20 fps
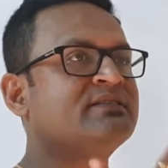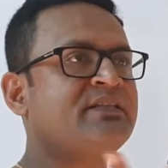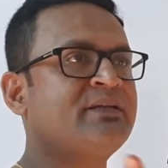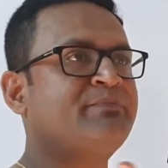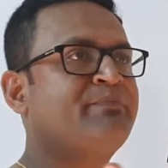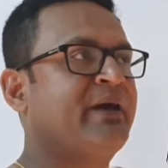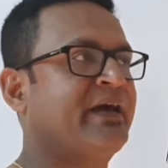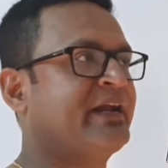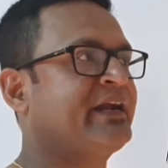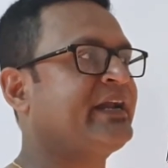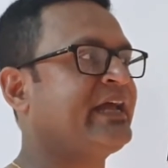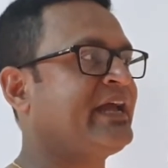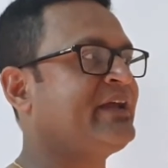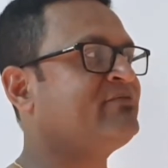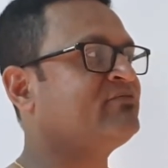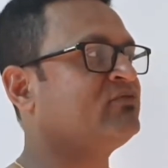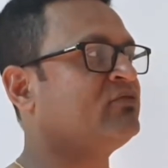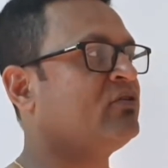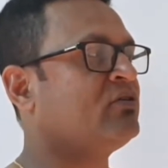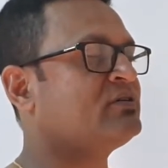the
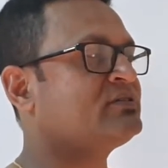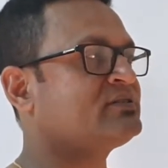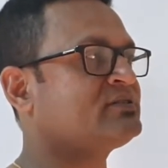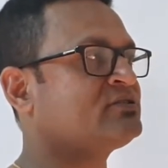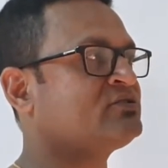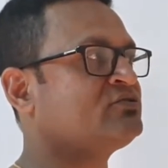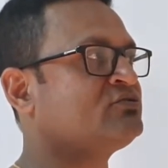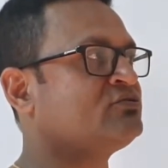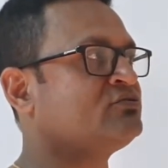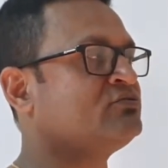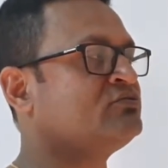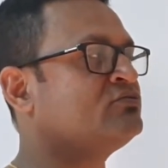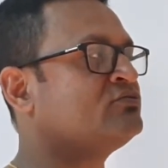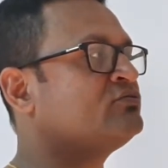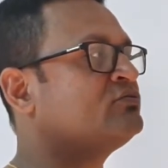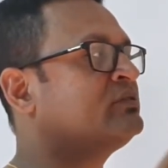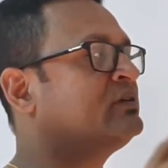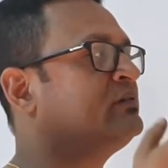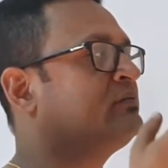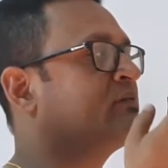paradigm was
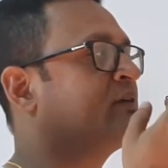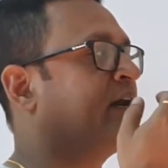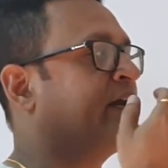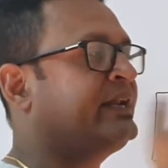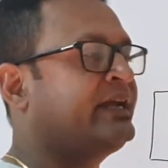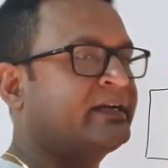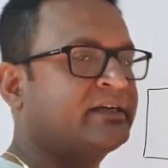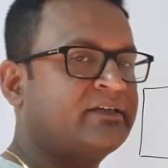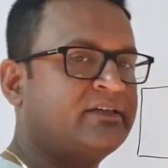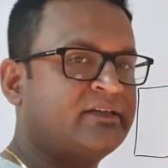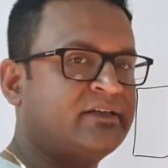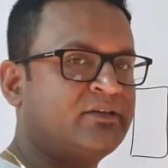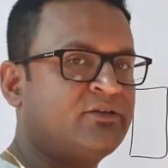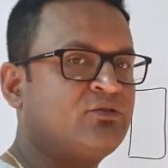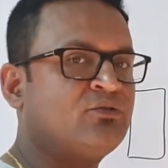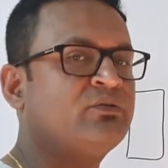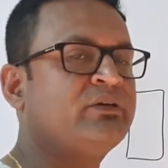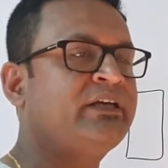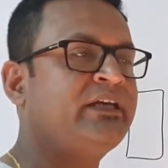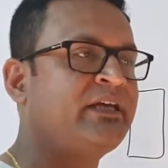to connect,
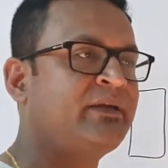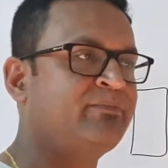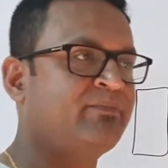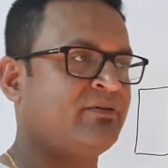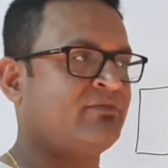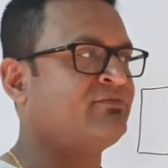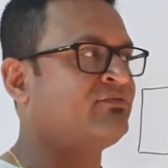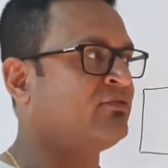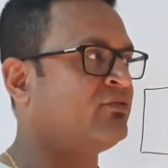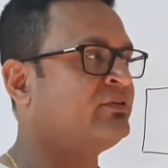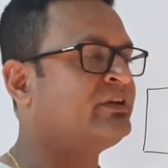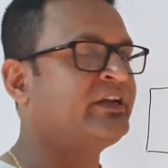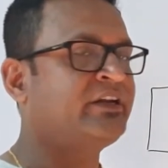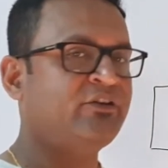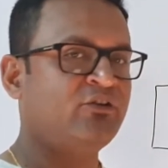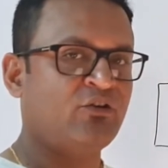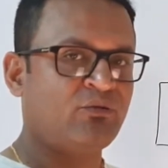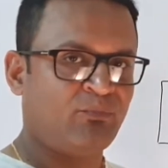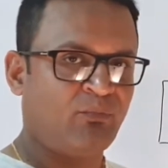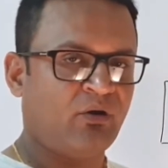to keep a phone in
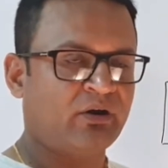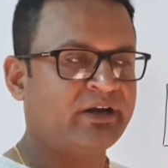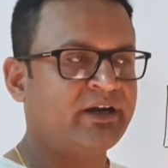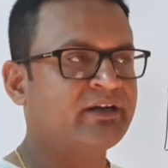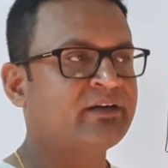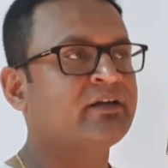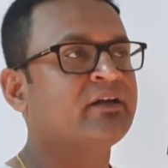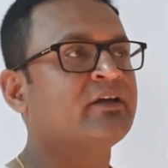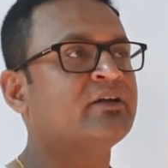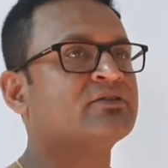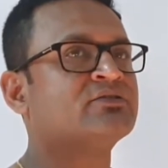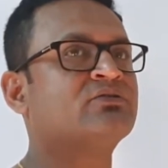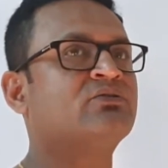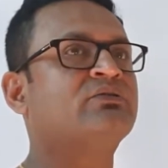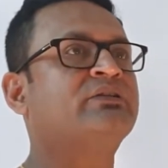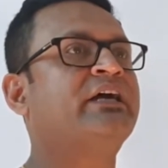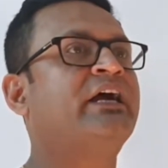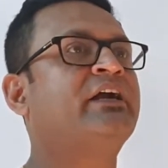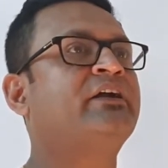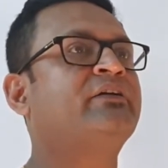your pocket so
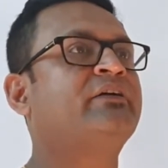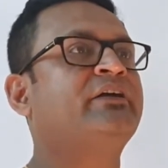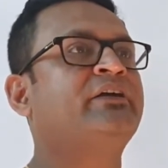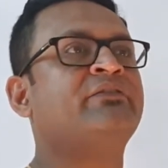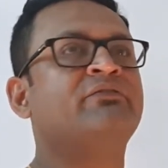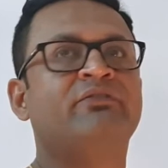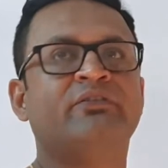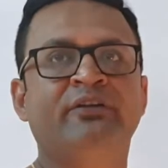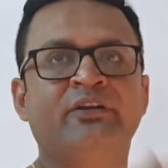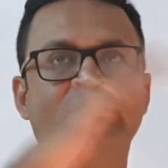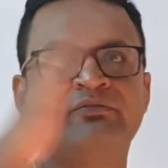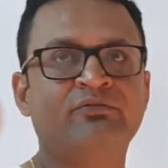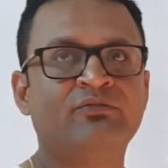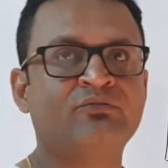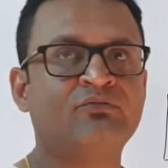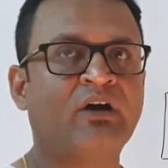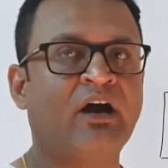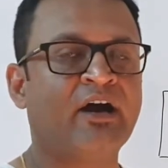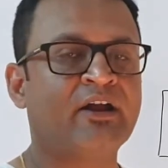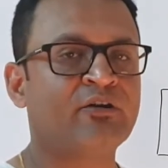that even if
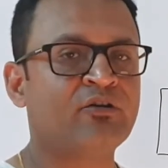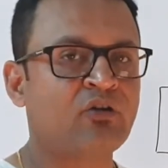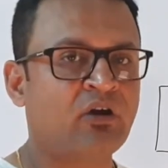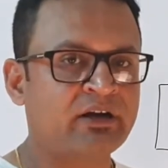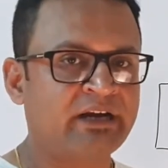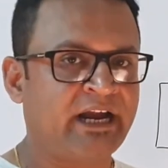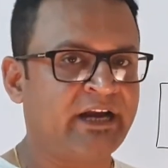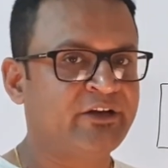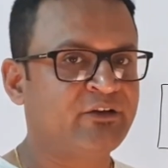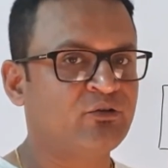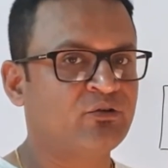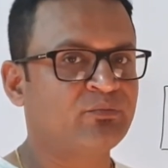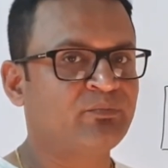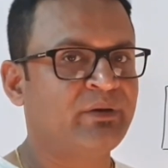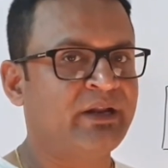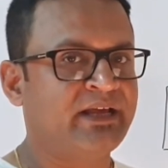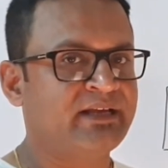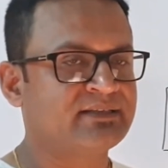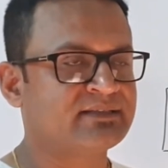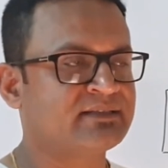you are not at your
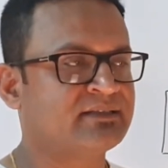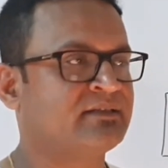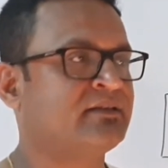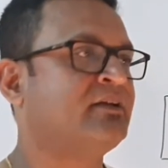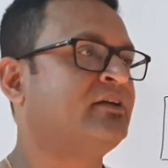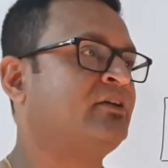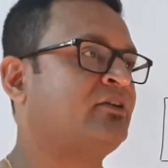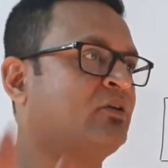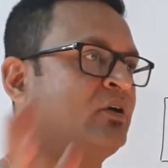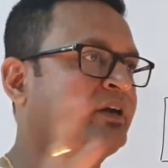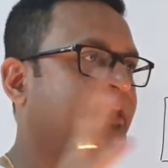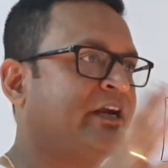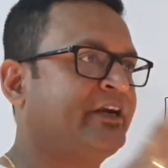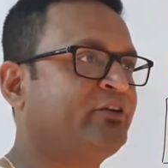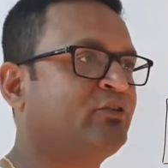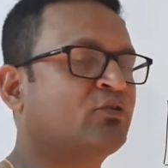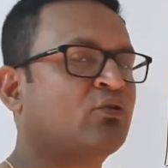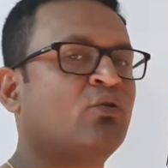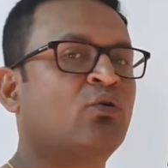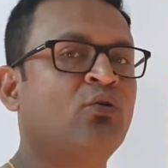place, not at
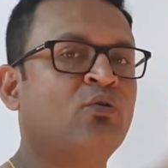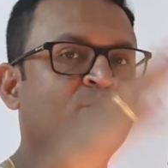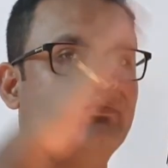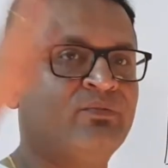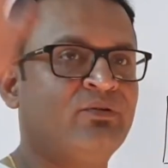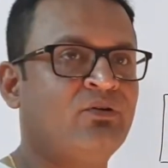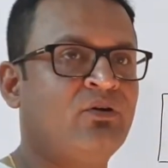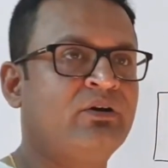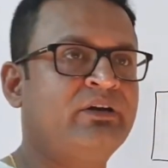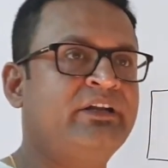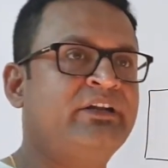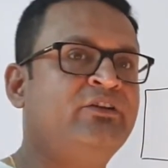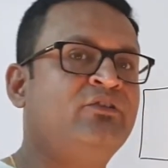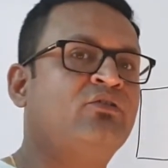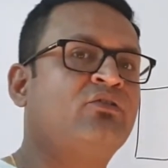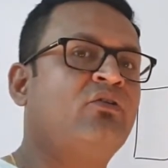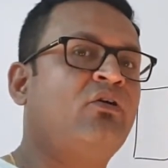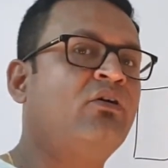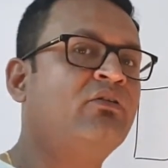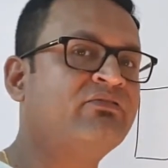your home, not in
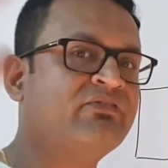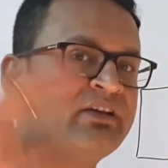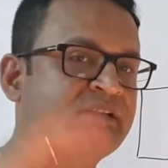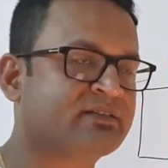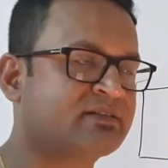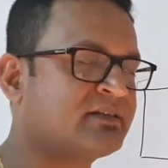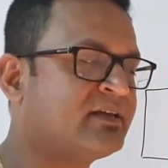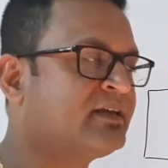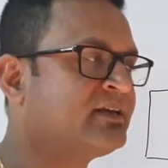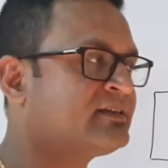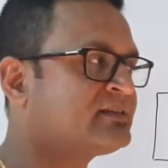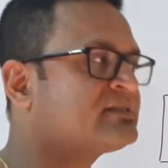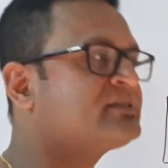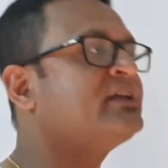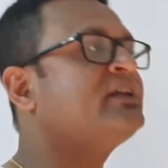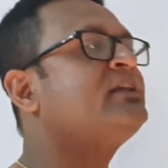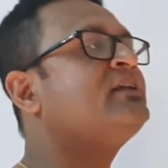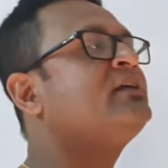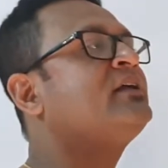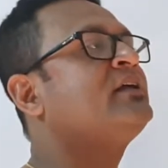your office,
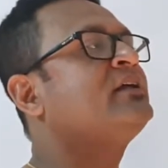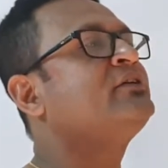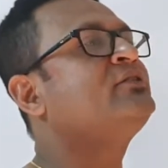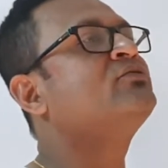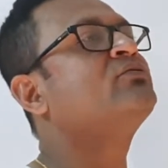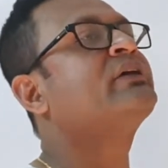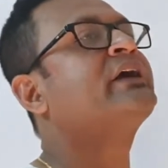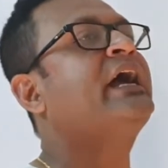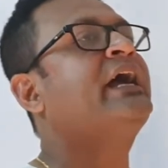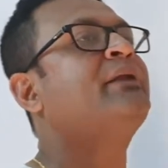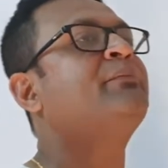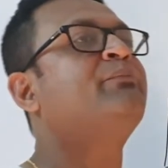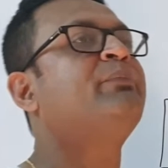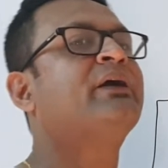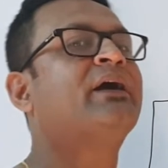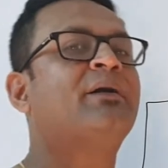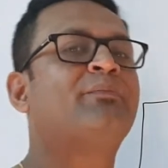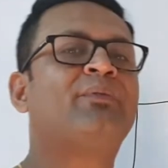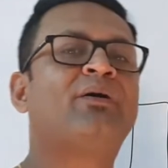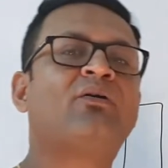still you can
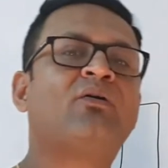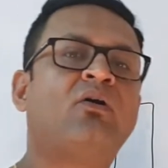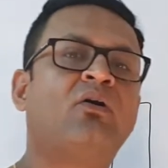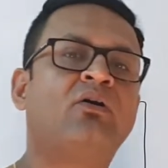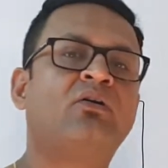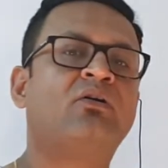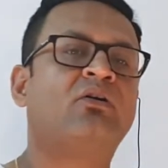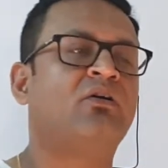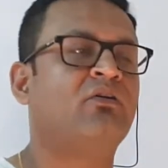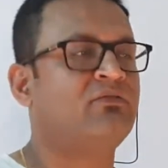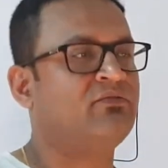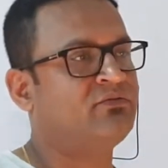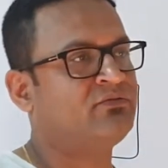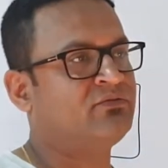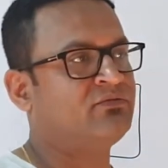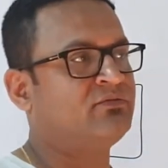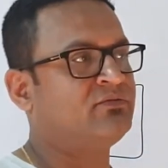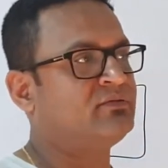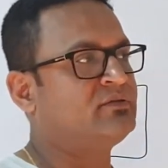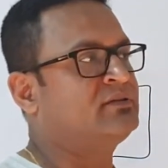pick up a call of
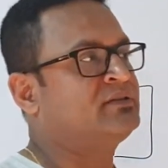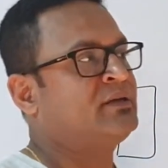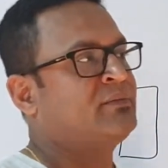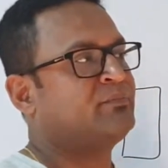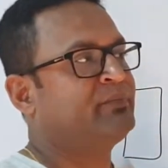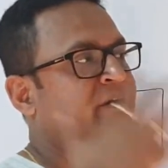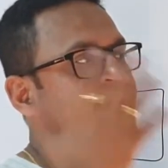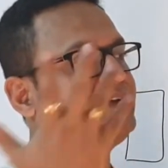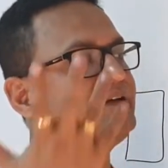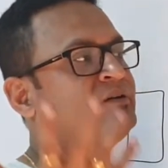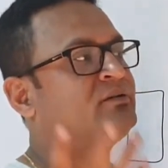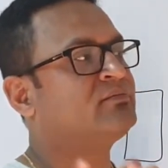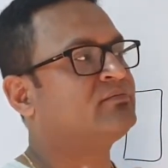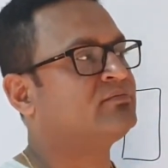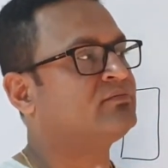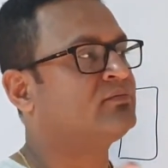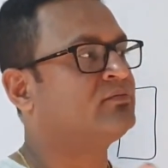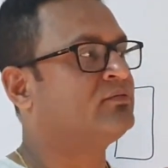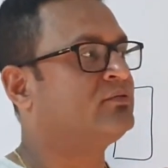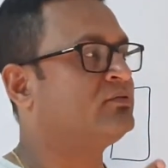somebody
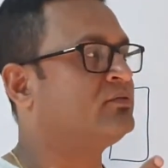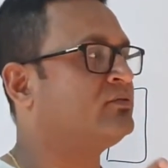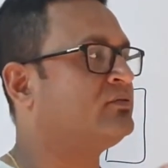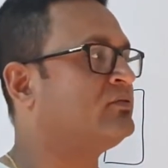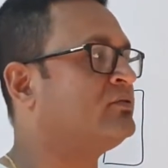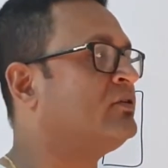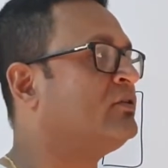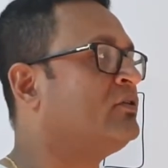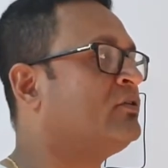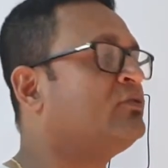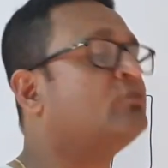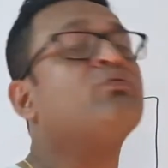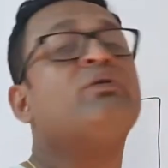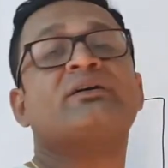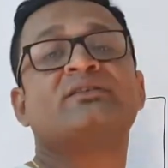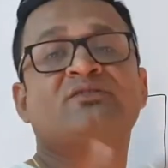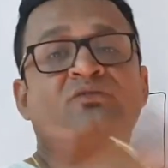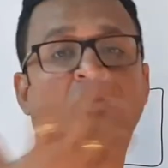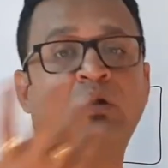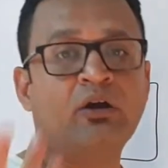who
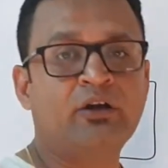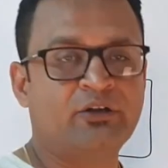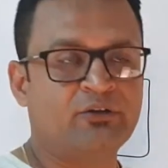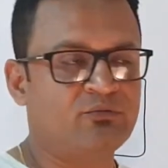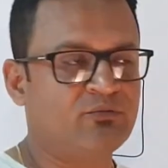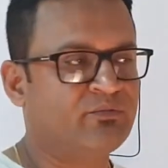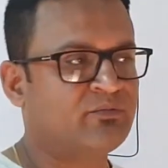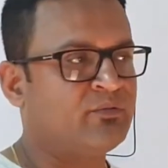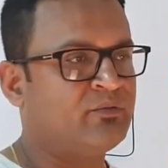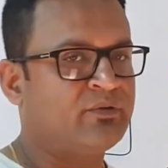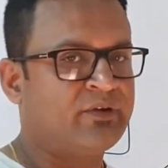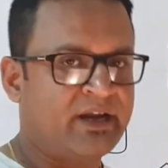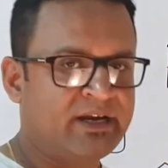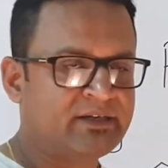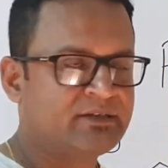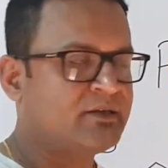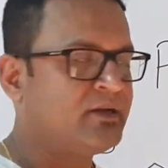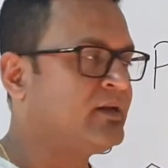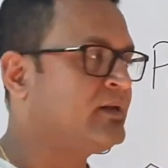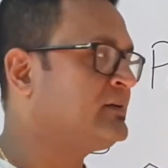has called you, right?